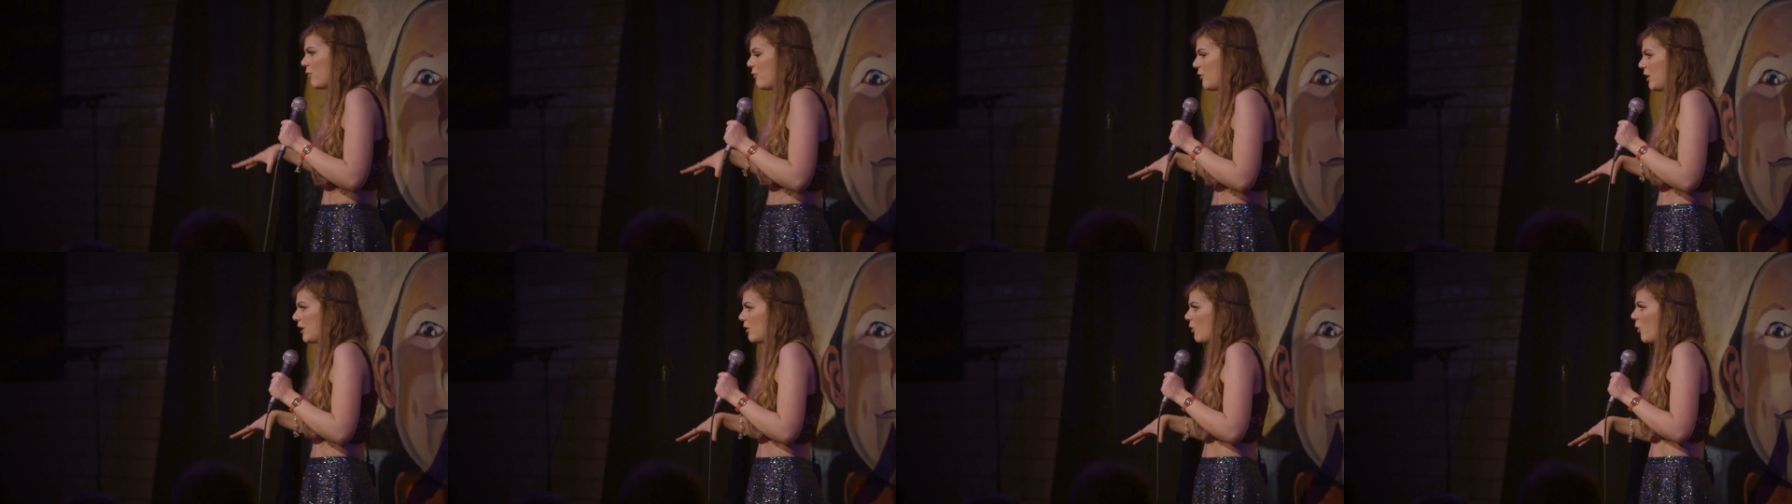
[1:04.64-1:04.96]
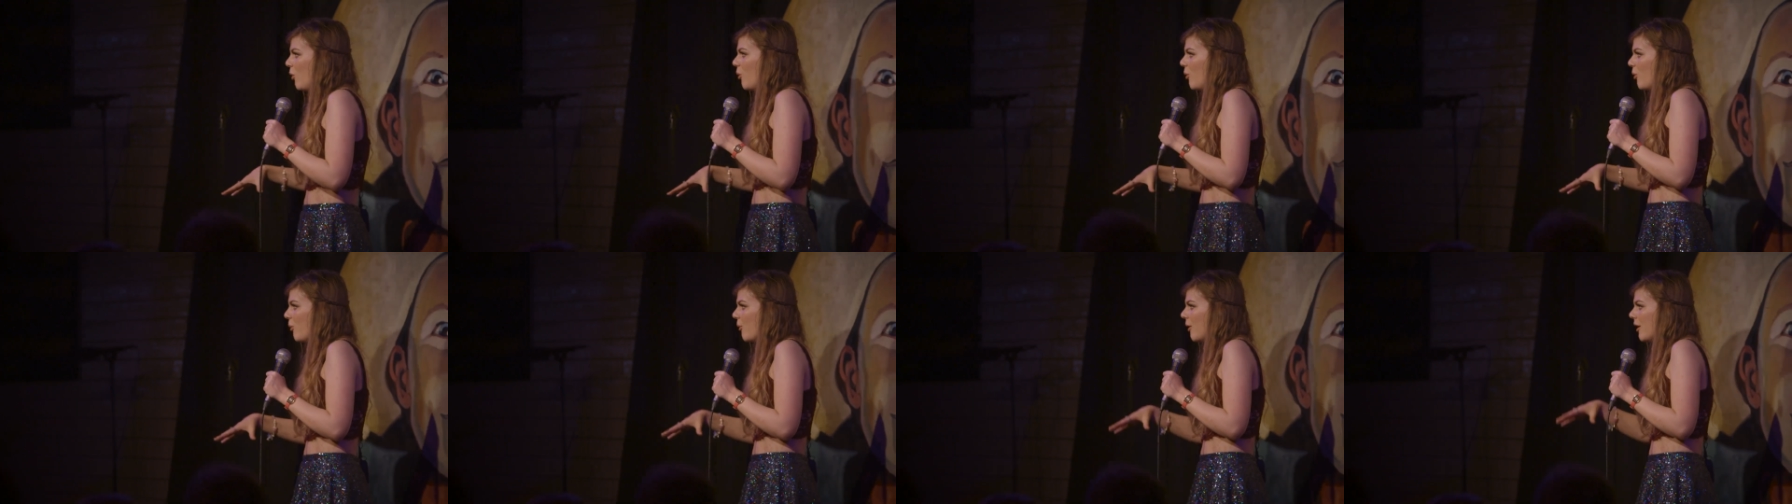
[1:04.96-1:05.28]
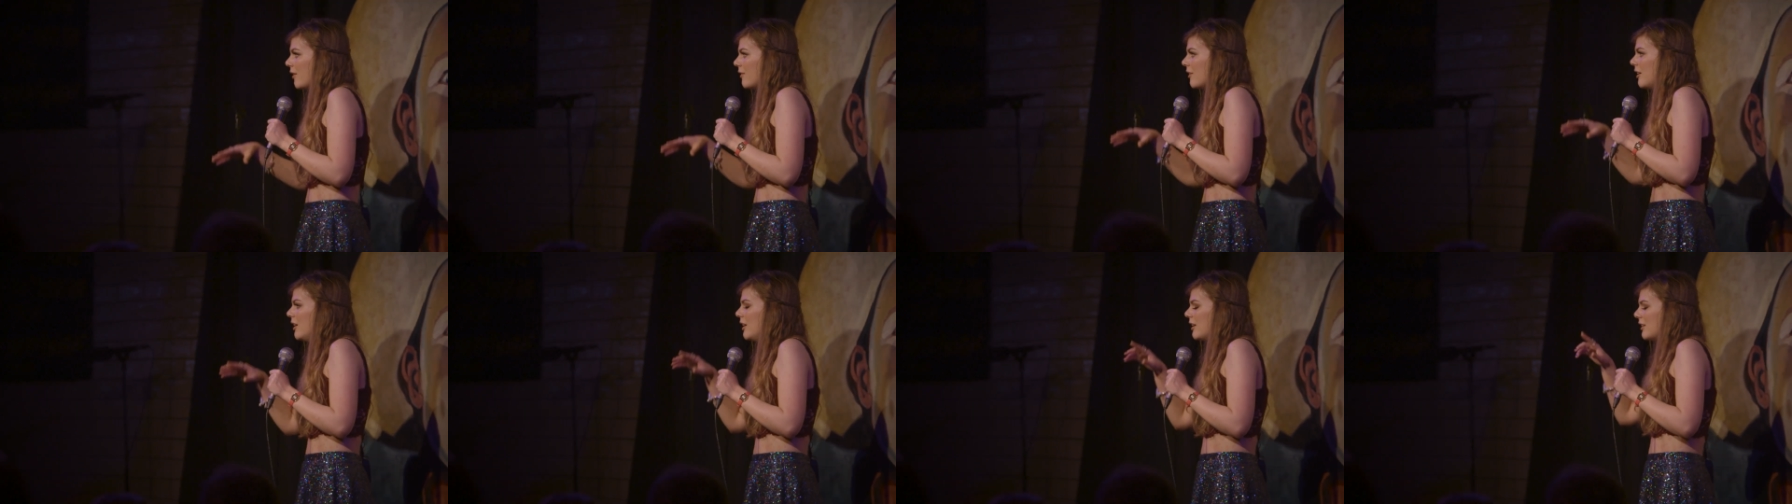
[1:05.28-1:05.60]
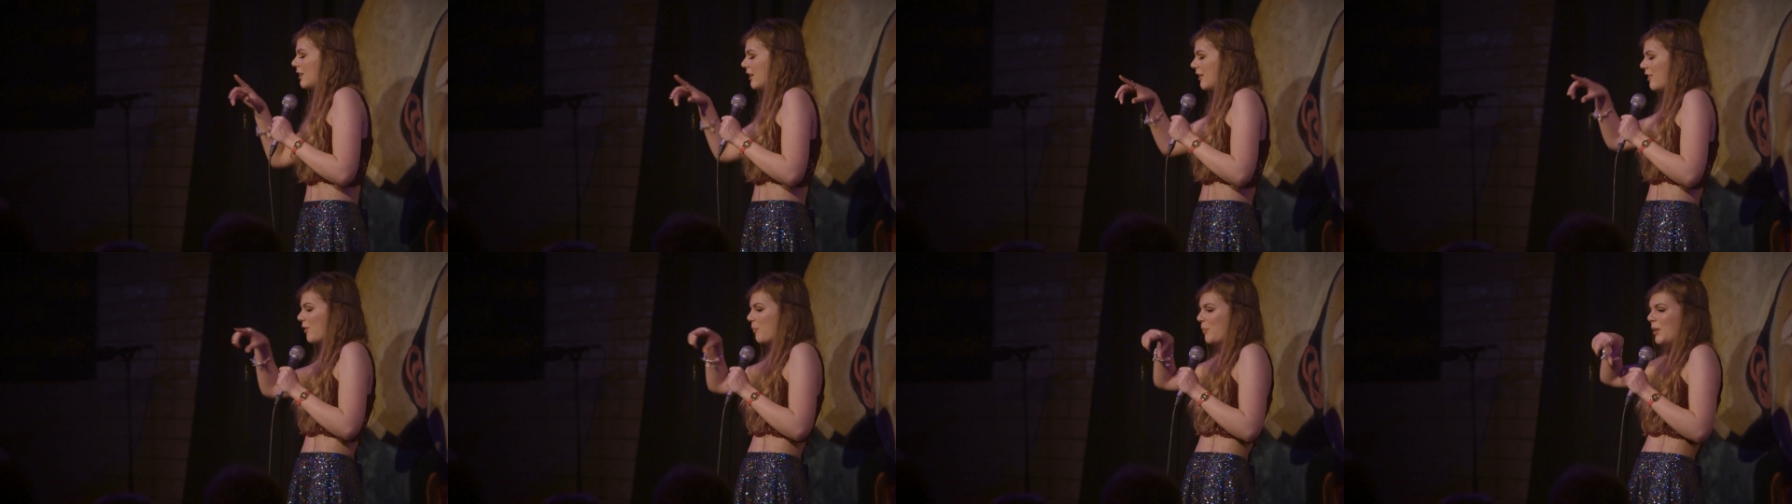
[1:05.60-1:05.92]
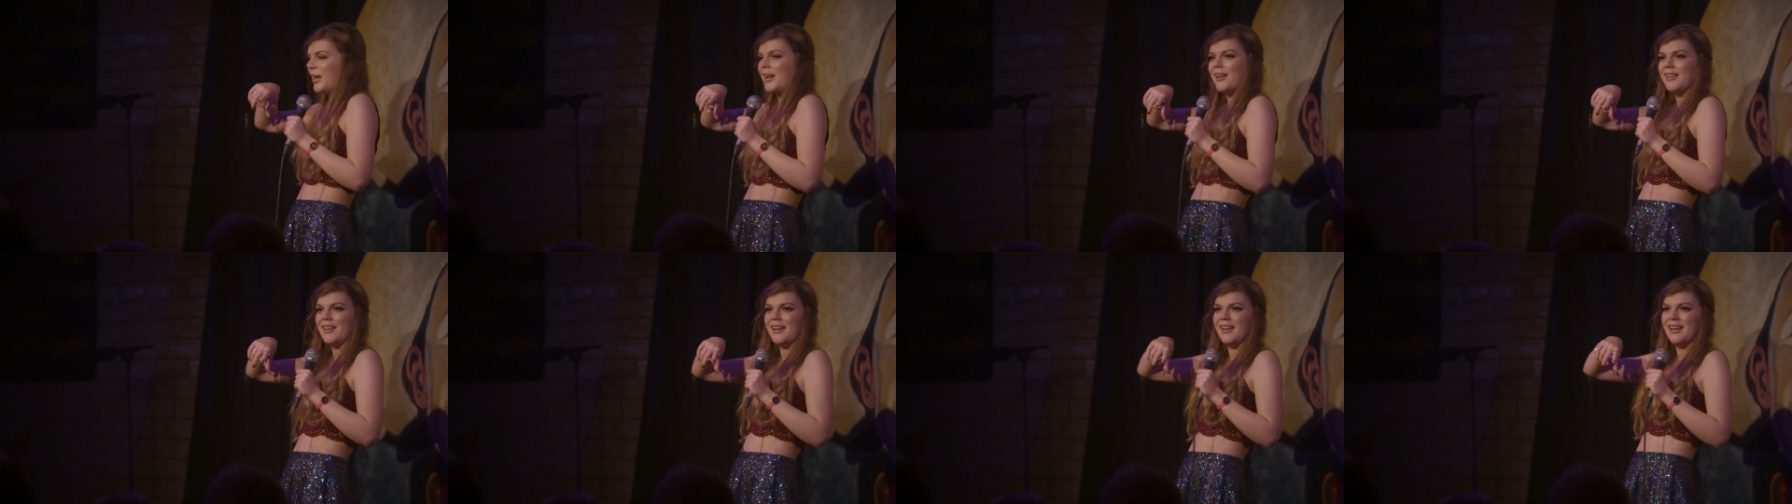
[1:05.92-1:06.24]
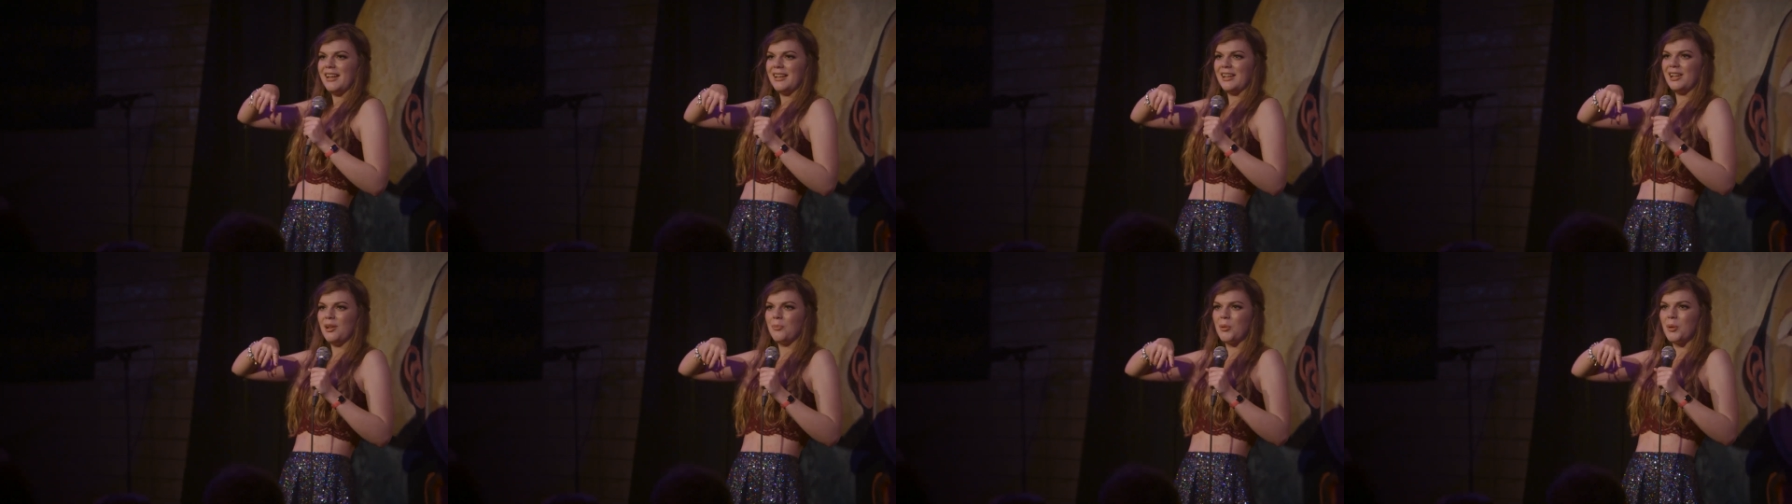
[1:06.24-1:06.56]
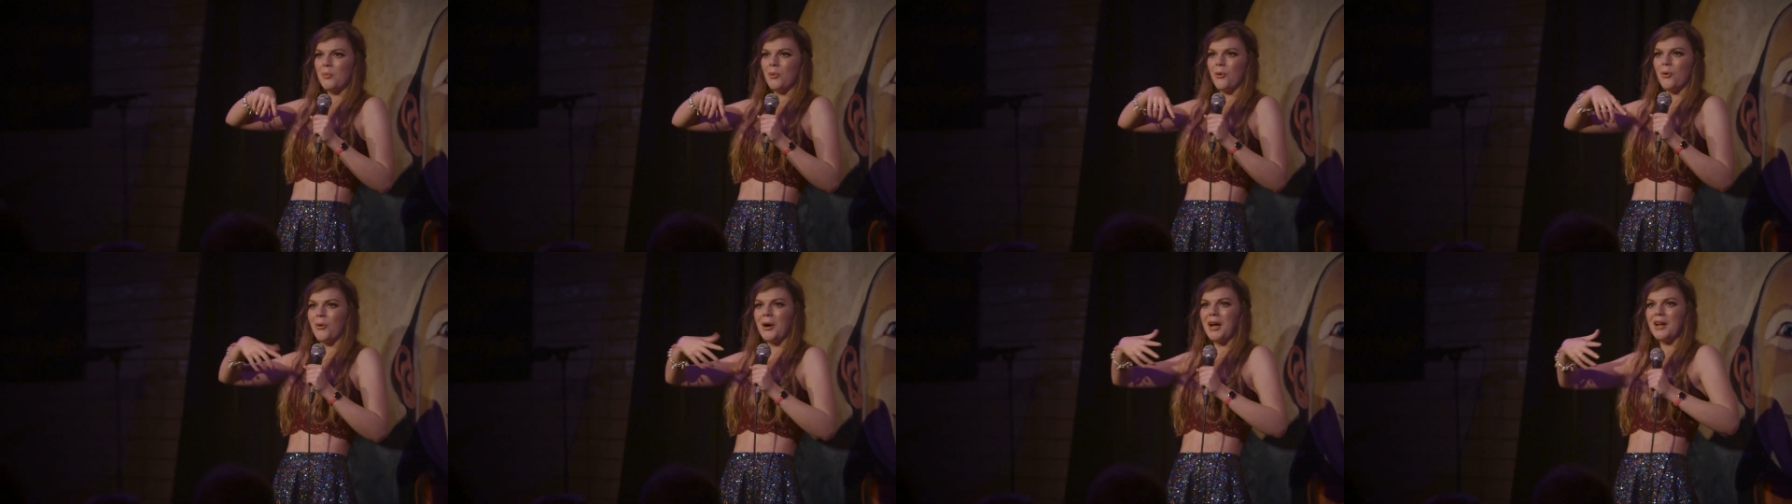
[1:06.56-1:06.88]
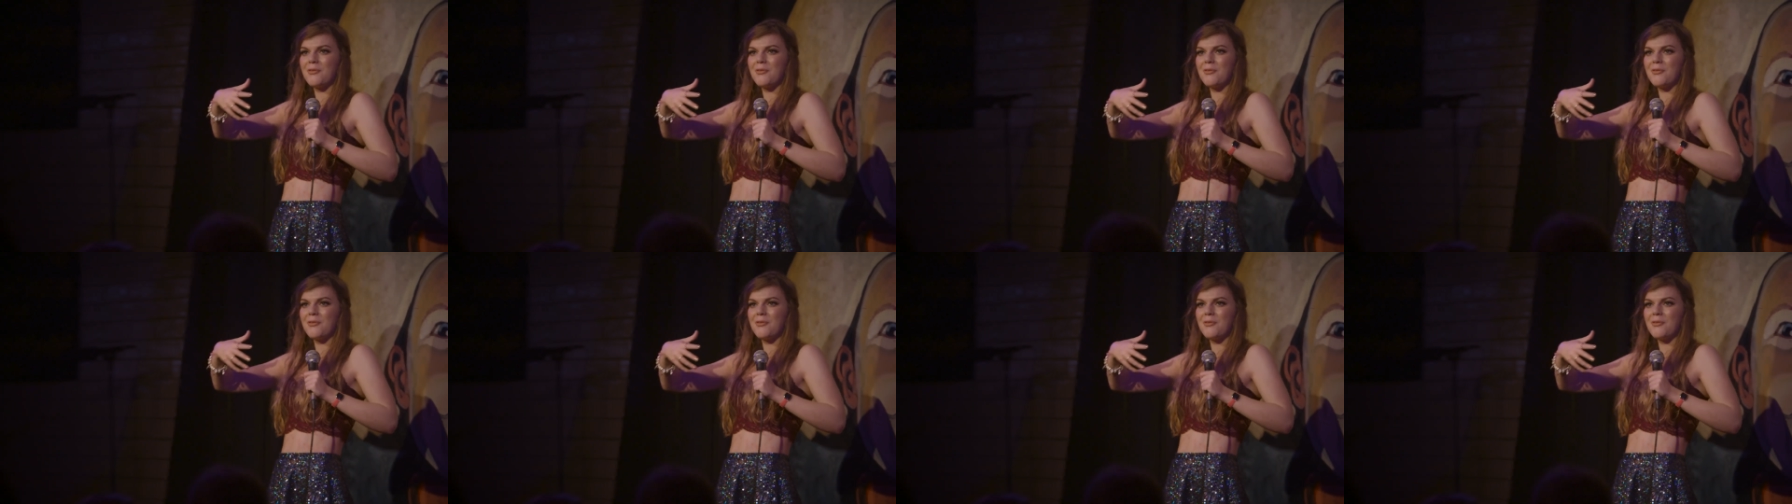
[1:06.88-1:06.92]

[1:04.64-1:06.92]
you feel awkward. And I'll explain it a little bit more.